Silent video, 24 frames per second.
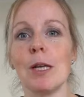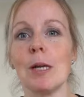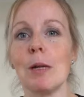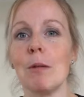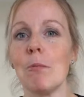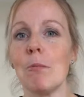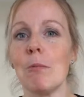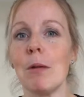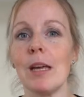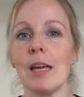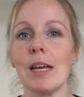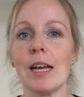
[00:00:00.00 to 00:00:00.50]
It
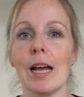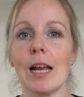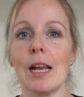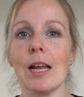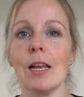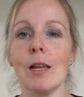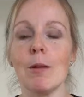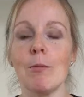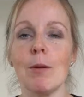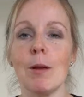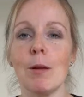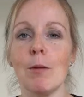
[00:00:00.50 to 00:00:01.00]
may get a
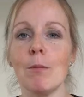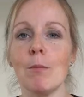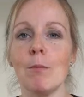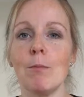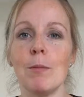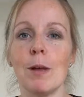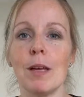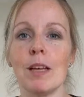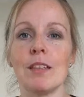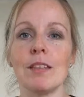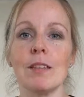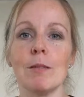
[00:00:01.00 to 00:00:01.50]
little bit
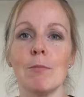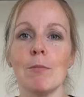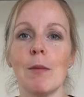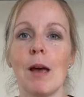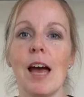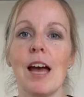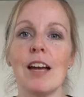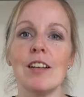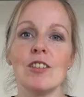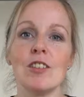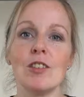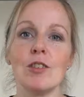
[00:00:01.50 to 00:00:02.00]
mix and
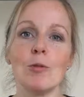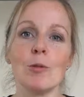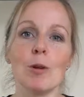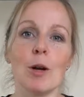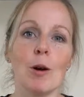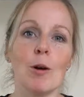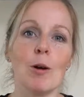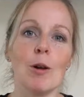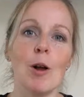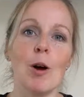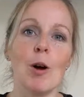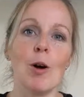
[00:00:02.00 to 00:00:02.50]
match as we
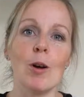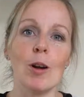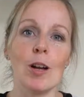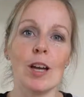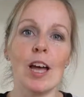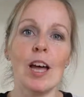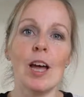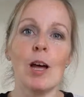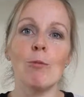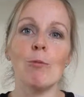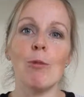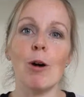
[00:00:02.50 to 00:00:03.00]
go along,
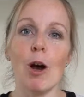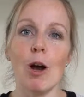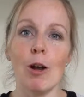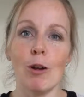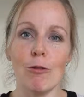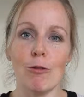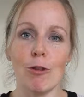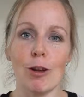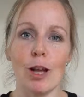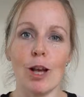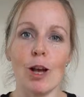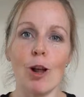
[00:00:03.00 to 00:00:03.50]
but
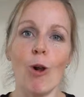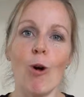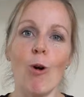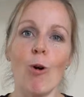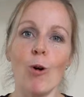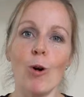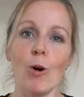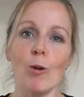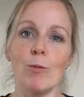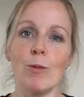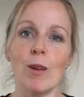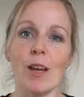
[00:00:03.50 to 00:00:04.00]
hopefully it'll all
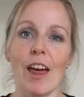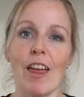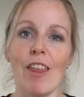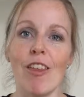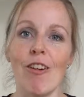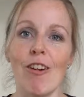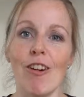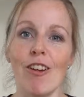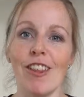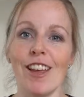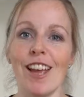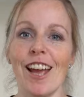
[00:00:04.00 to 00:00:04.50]
come together
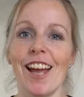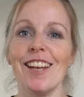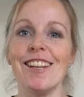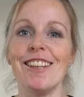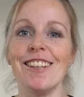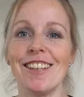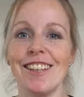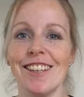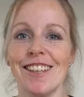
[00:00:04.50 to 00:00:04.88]
at the end.